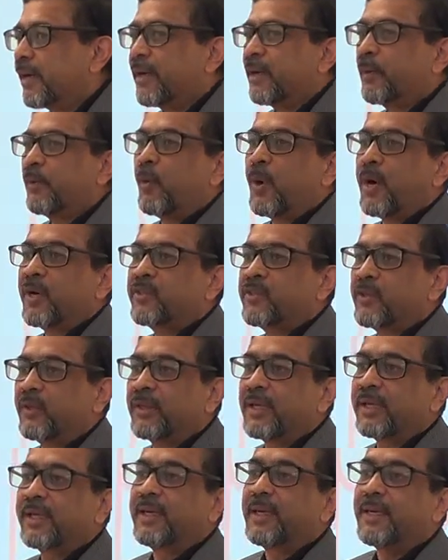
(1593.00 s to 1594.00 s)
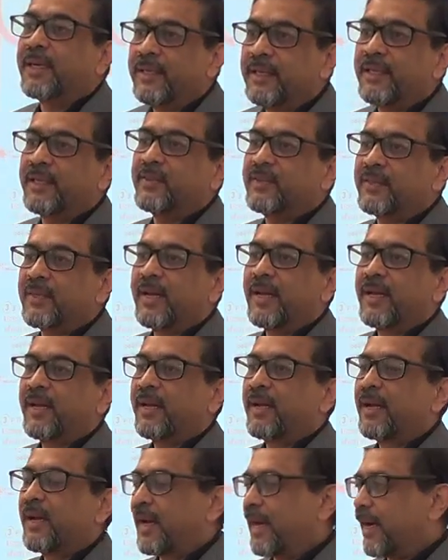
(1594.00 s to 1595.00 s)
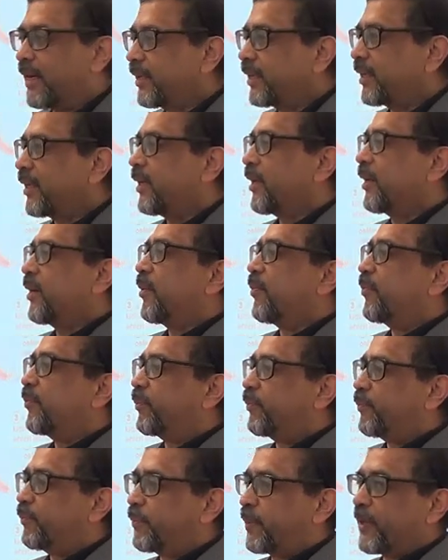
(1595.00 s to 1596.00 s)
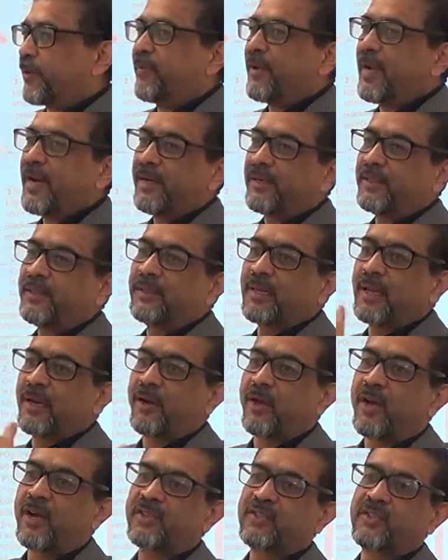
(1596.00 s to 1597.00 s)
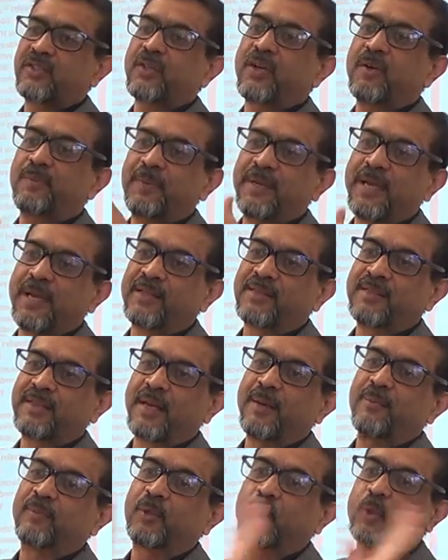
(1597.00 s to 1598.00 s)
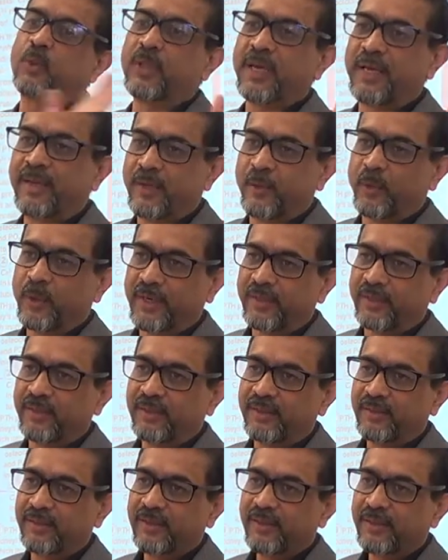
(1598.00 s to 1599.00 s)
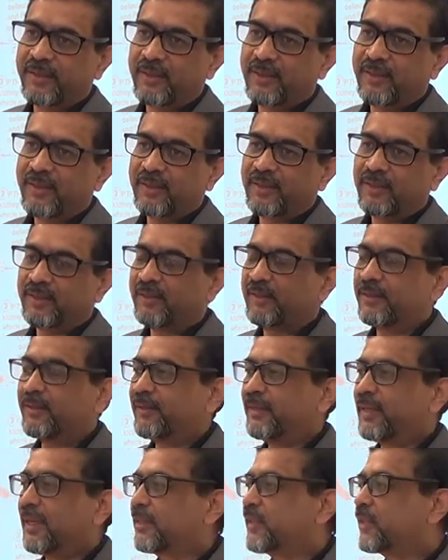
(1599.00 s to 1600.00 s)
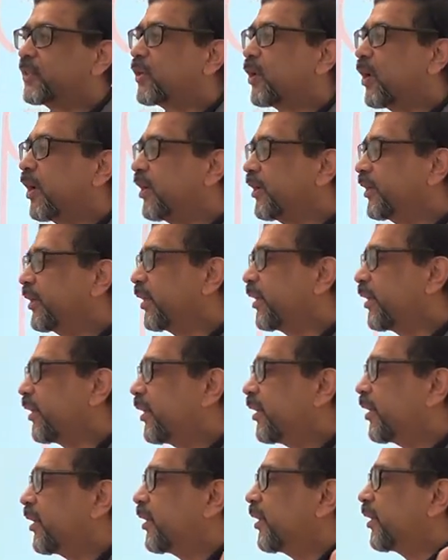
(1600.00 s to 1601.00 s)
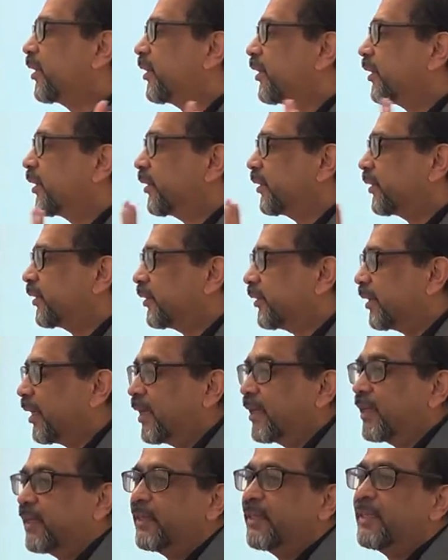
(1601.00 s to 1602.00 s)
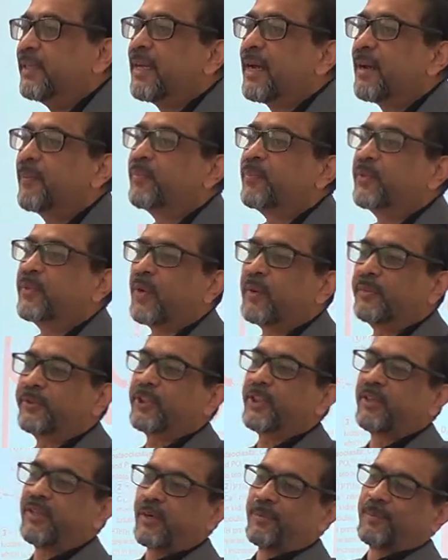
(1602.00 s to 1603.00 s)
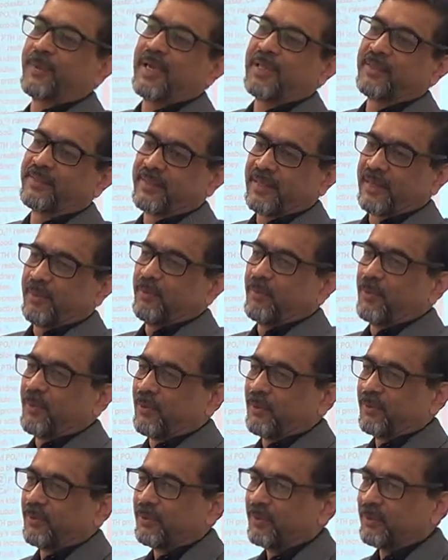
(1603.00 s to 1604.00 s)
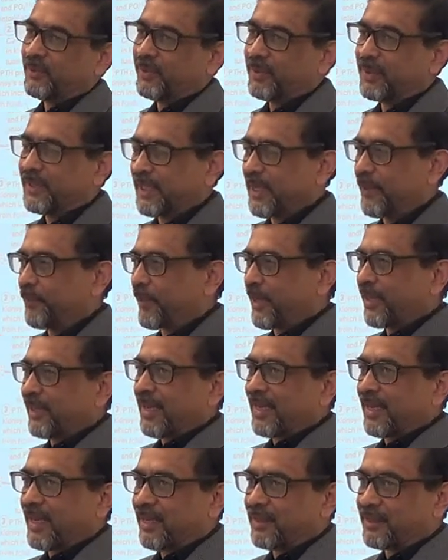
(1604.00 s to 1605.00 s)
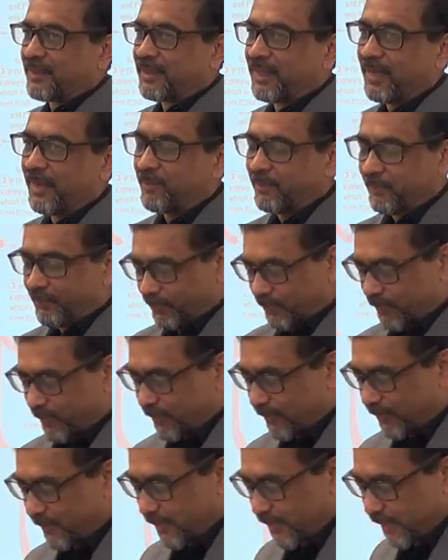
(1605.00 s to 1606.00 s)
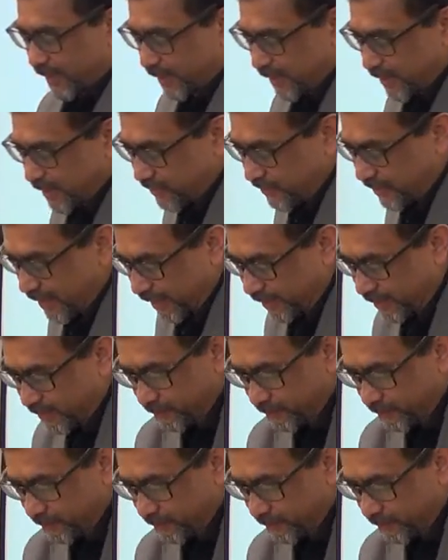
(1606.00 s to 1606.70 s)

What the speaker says: works on the kidneys and prevent the loss of calcium through the urine. That is called the reabsorption of calcium, keeping the calcium inside.